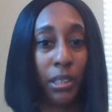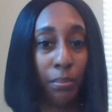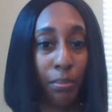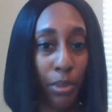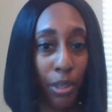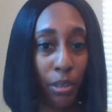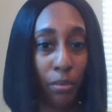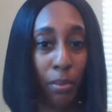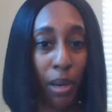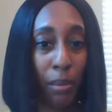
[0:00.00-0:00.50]
to
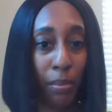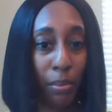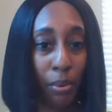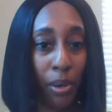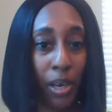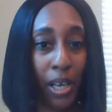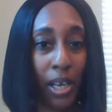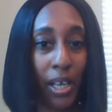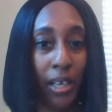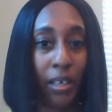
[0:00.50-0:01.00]
build my
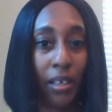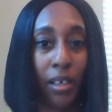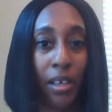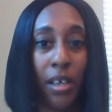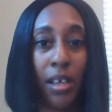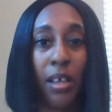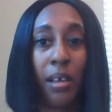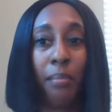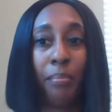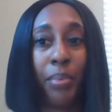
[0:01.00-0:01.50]
brand.
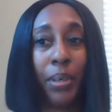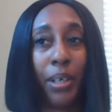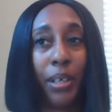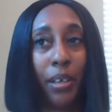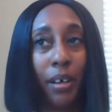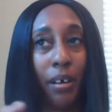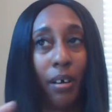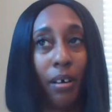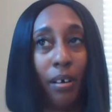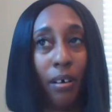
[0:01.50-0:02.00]

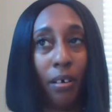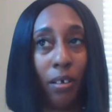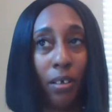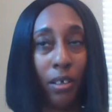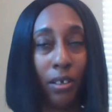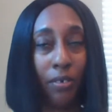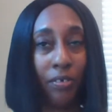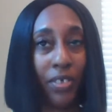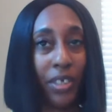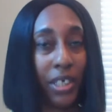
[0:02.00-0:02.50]
But
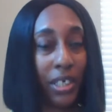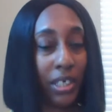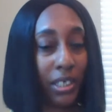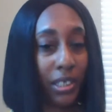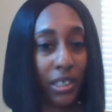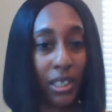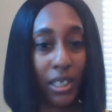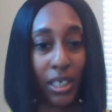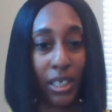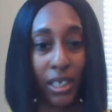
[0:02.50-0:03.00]
all of these
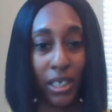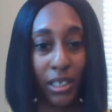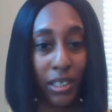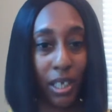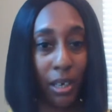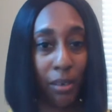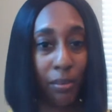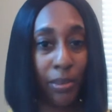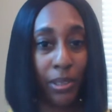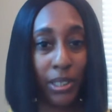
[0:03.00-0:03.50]
things,
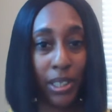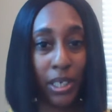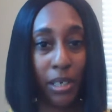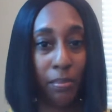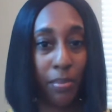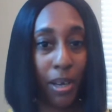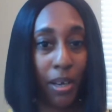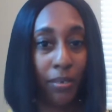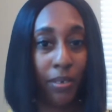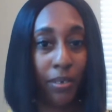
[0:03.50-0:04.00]
I would say
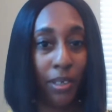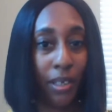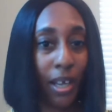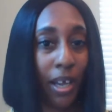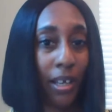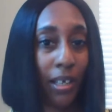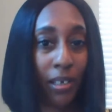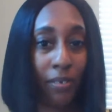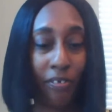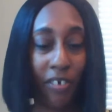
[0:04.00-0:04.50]
about
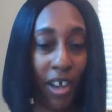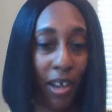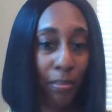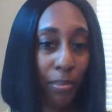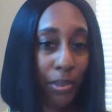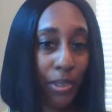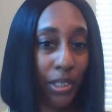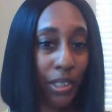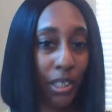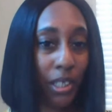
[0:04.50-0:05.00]

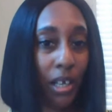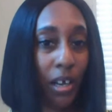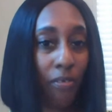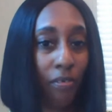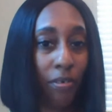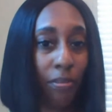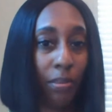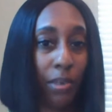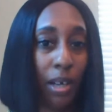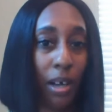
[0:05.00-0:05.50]
95% of
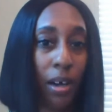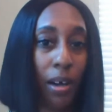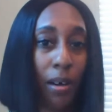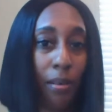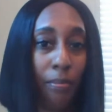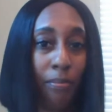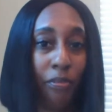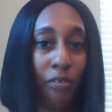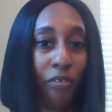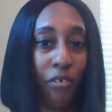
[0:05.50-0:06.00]
them
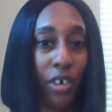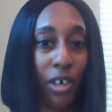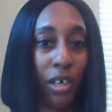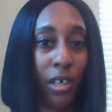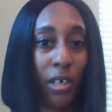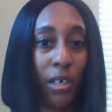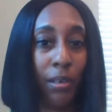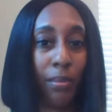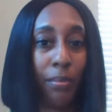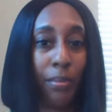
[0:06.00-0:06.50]
come
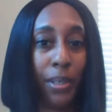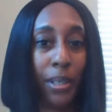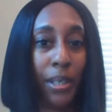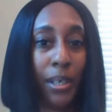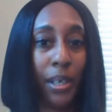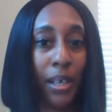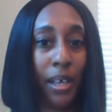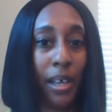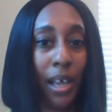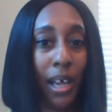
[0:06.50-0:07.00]
from
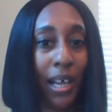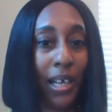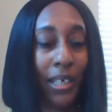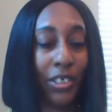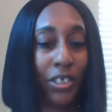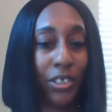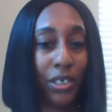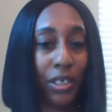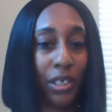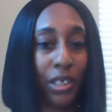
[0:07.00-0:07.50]

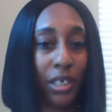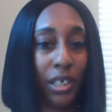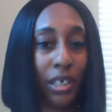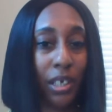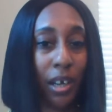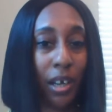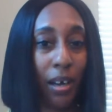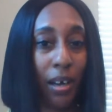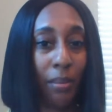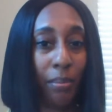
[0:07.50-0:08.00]
actually
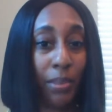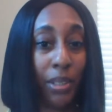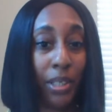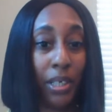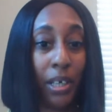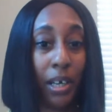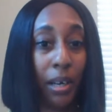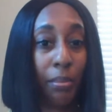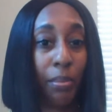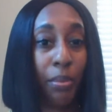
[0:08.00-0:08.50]

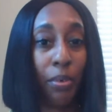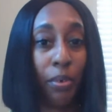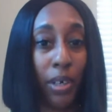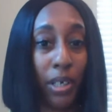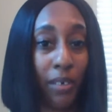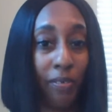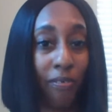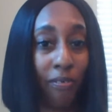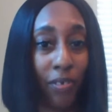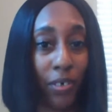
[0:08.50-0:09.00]
the
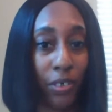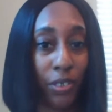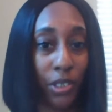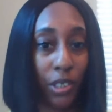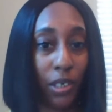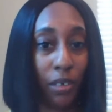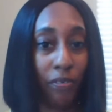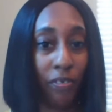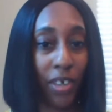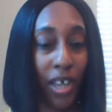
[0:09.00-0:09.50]
upgraded
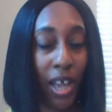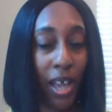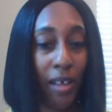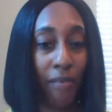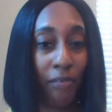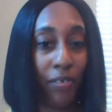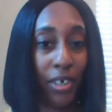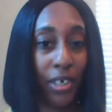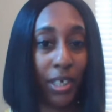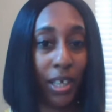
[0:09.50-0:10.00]
version of
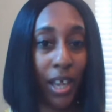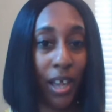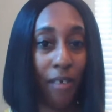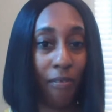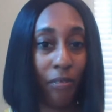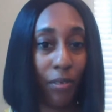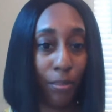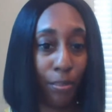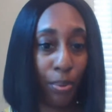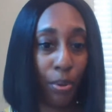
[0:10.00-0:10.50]
Canva,
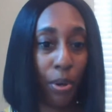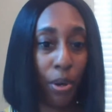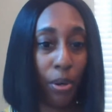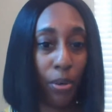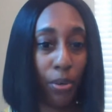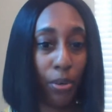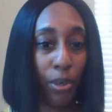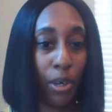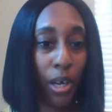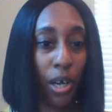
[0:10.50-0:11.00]
Canva
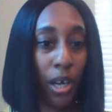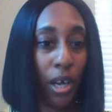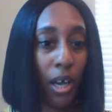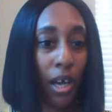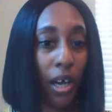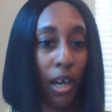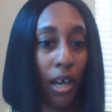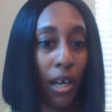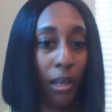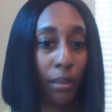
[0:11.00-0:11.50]
Pro.
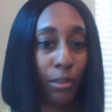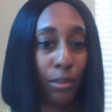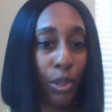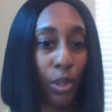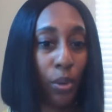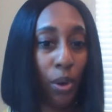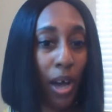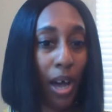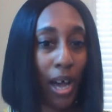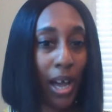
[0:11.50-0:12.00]

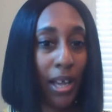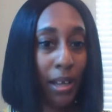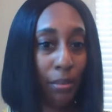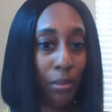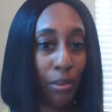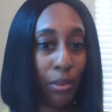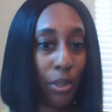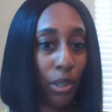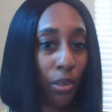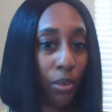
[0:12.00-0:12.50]
So I
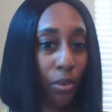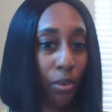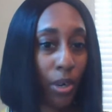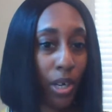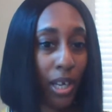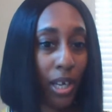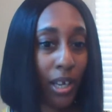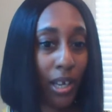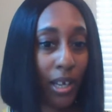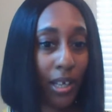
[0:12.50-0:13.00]
am going to go
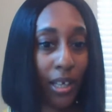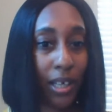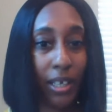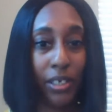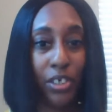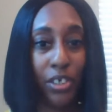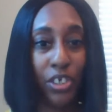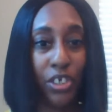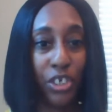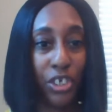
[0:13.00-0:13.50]
ahead
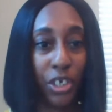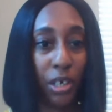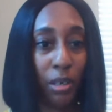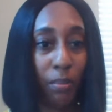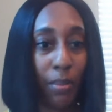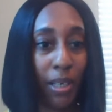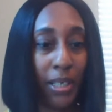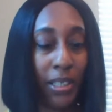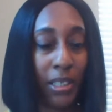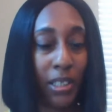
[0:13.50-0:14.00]
and share
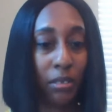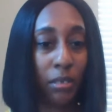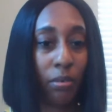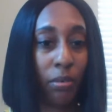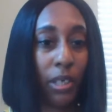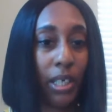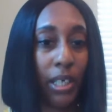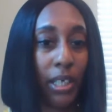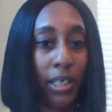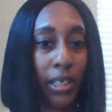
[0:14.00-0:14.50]
my
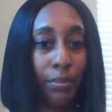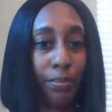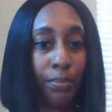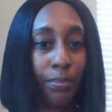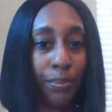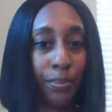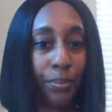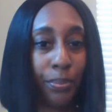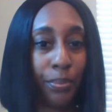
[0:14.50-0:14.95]
screen